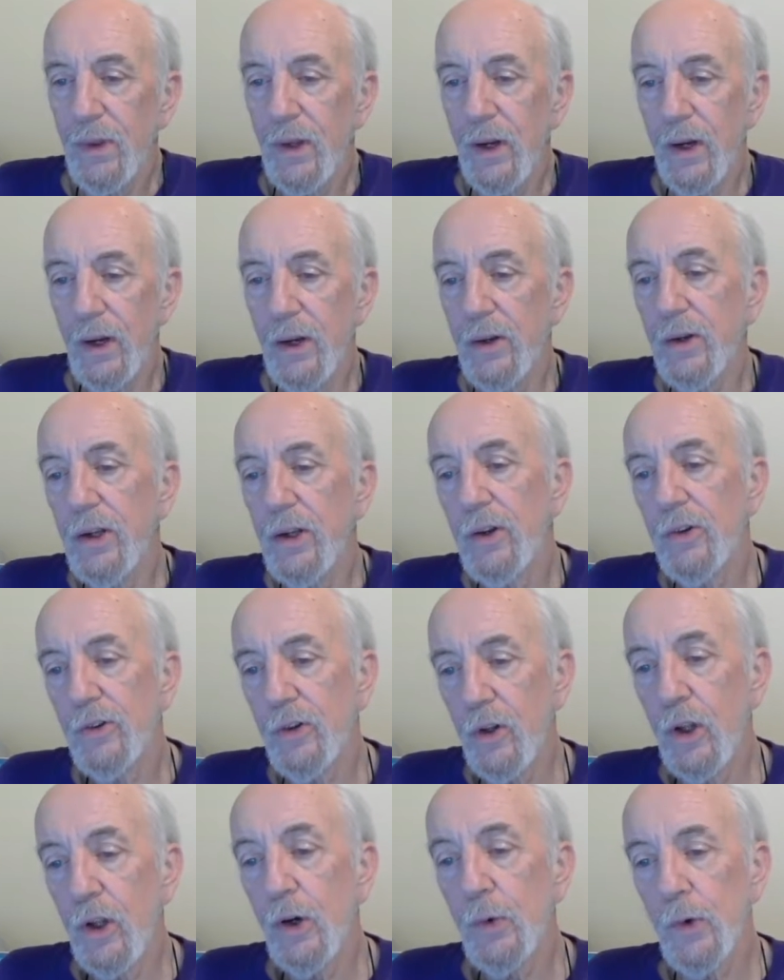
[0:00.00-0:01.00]
I teach
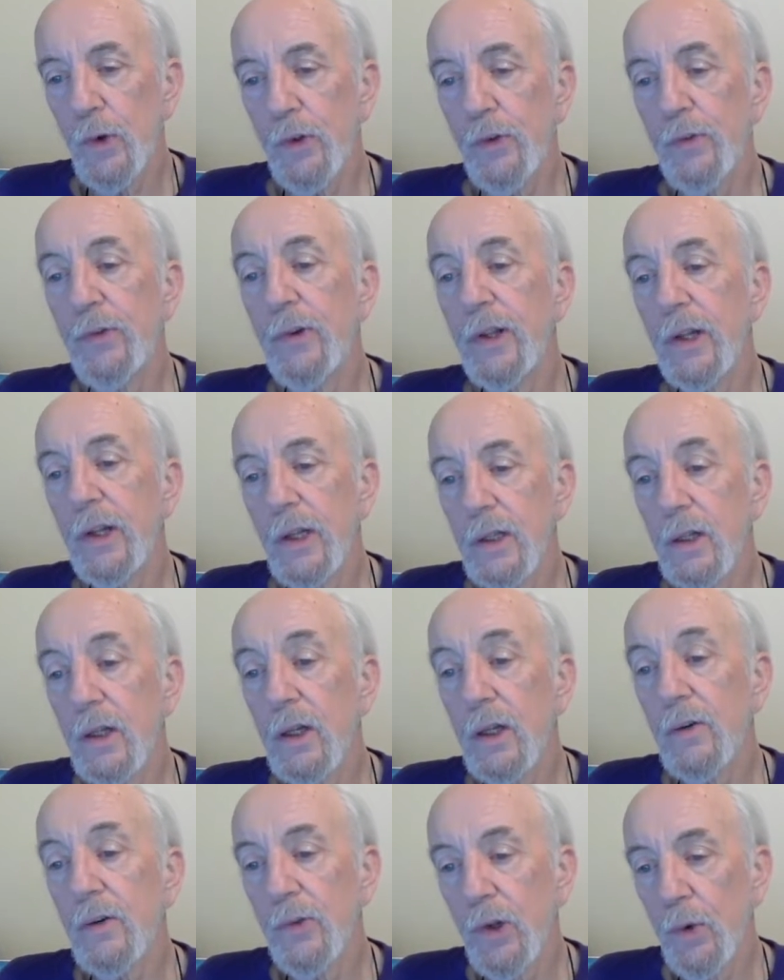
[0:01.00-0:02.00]
along with feeling
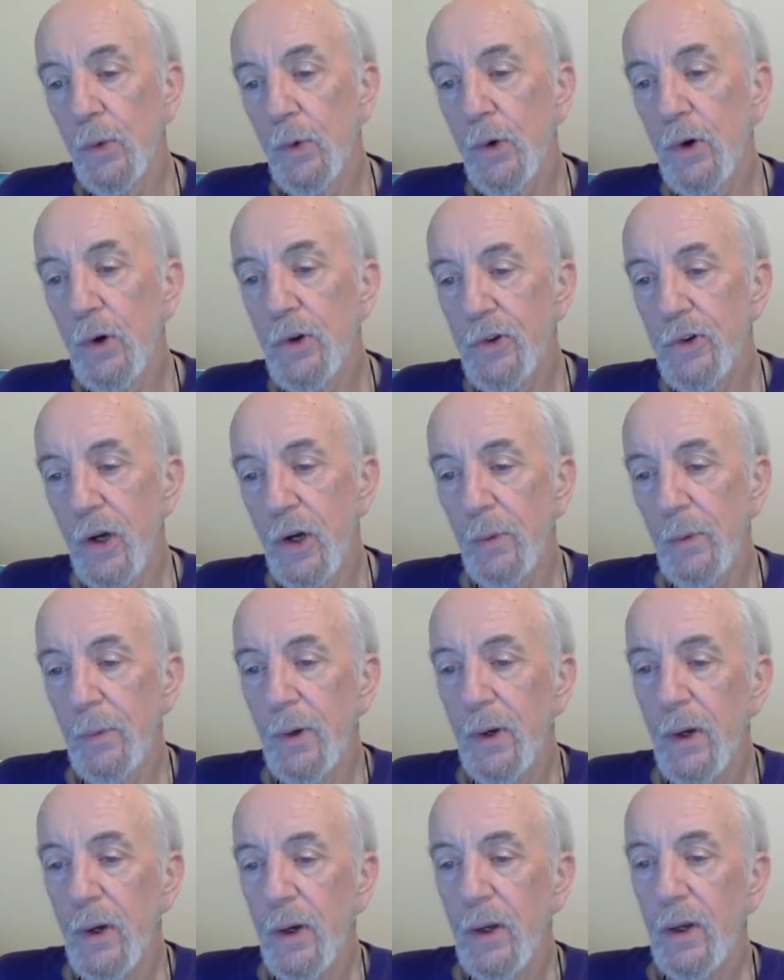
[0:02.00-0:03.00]
love in the workshop
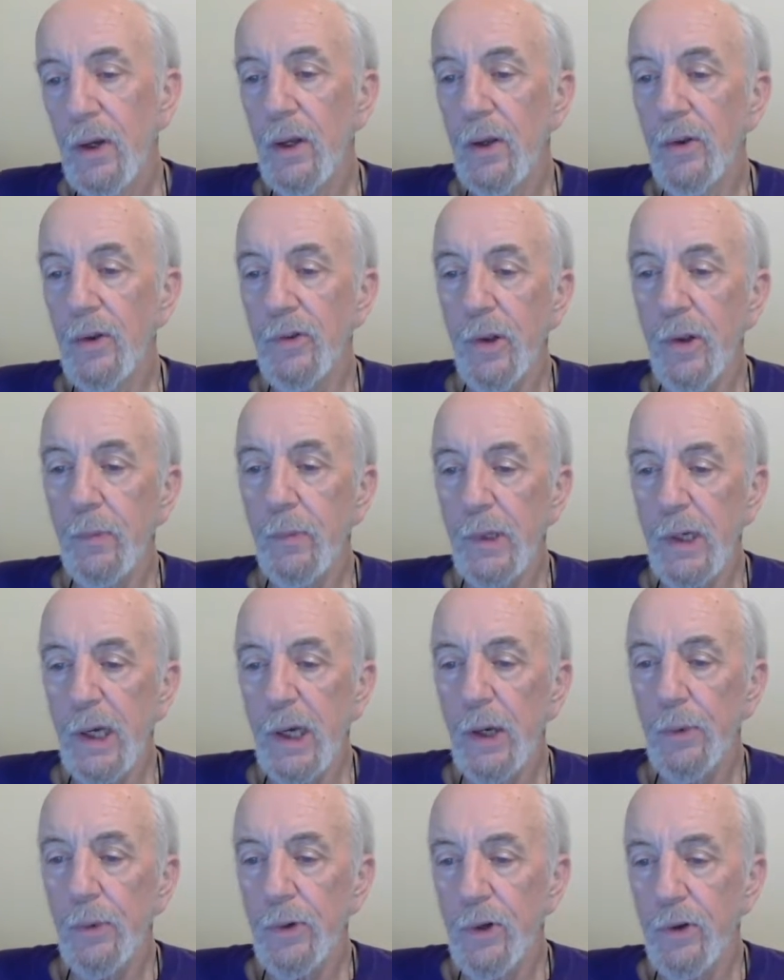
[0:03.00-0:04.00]
is something
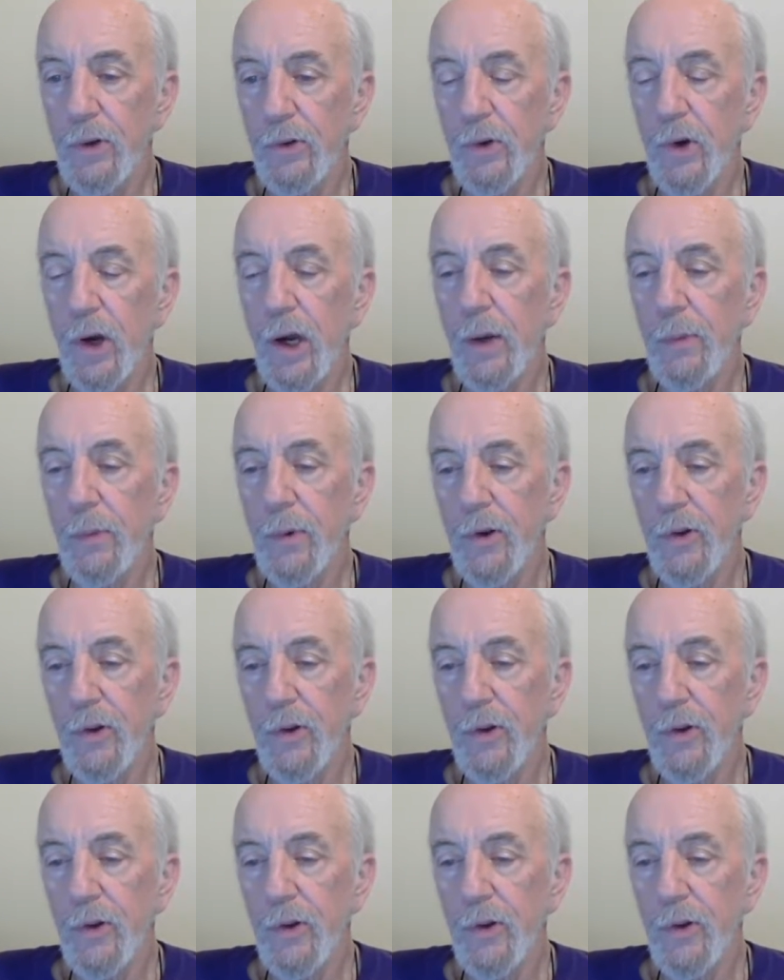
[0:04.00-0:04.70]
I would describe as